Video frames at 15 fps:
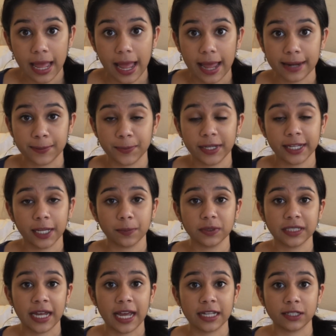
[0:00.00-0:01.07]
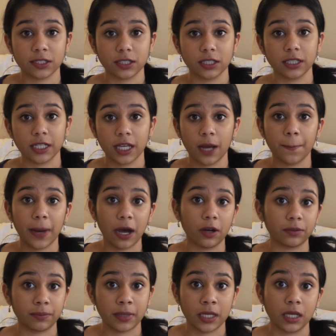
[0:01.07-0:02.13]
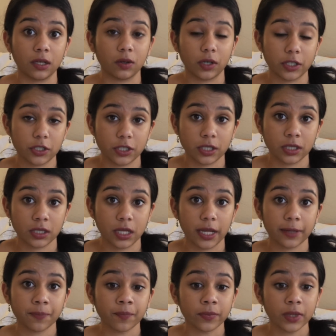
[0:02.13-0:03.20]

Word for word: and being able to answer the about me question. Like,